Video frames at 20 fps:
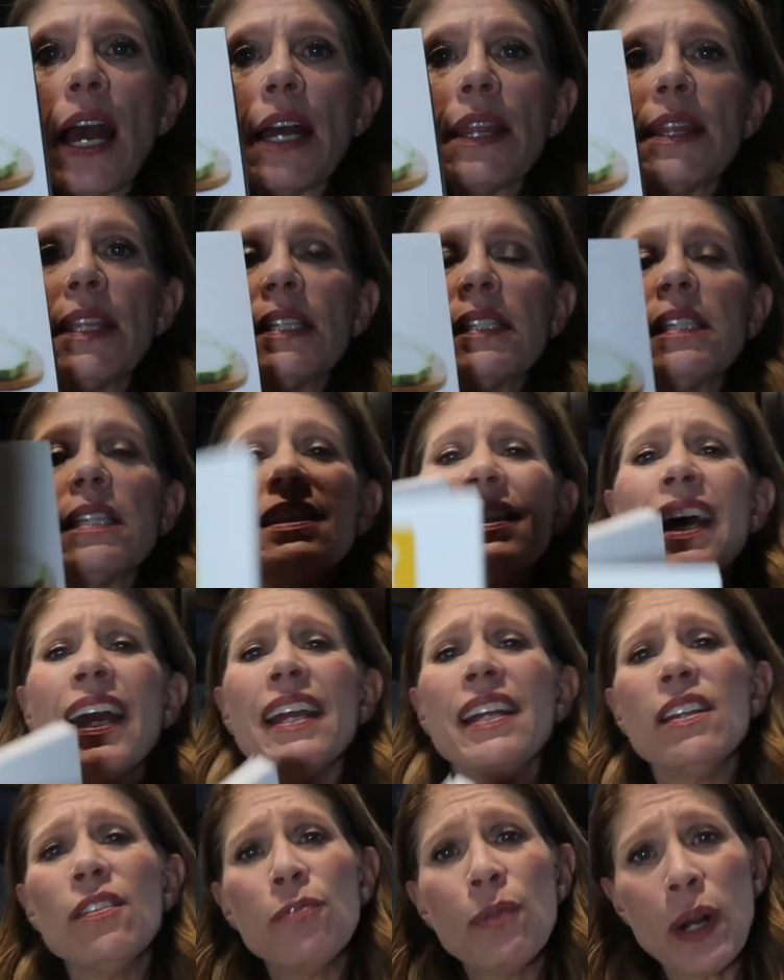This is
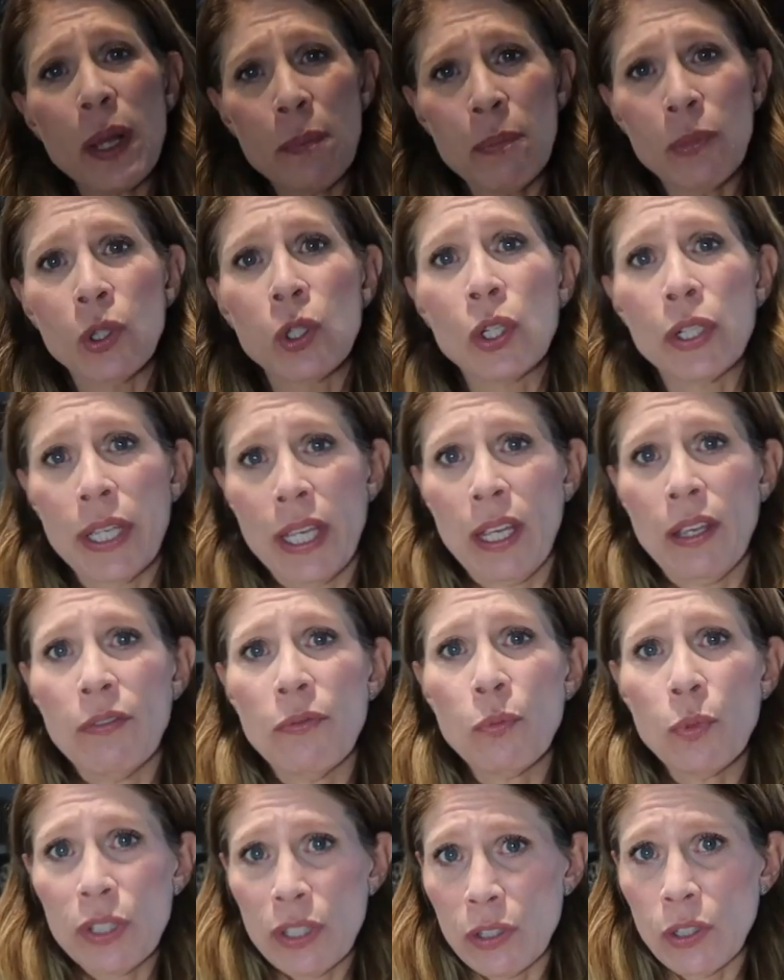kind of what
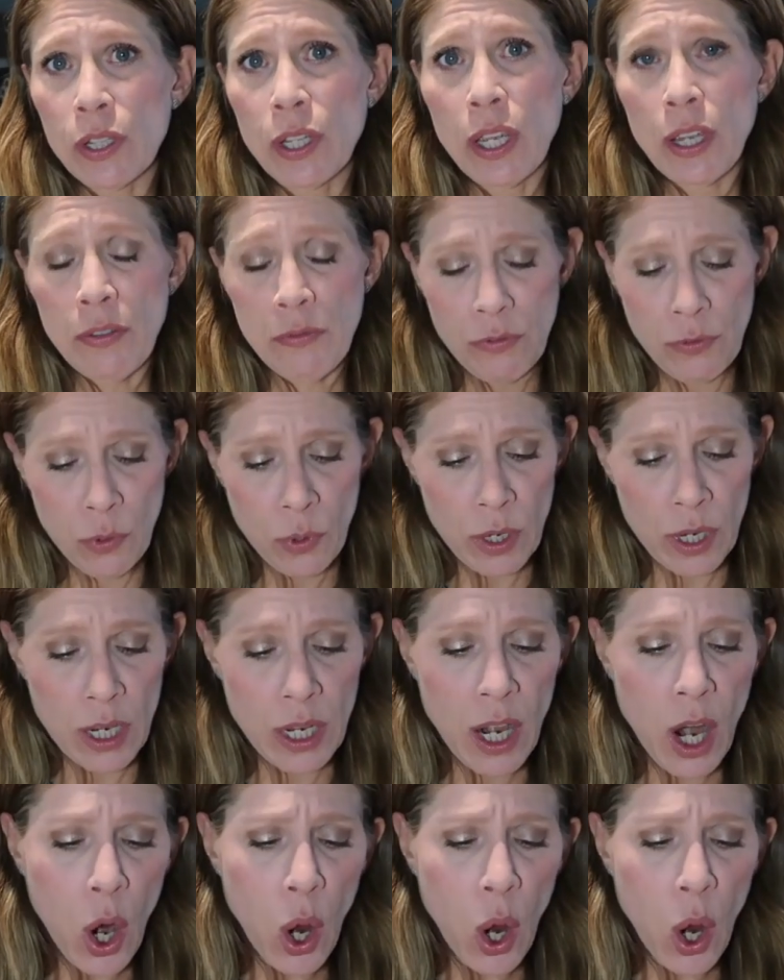was looking for.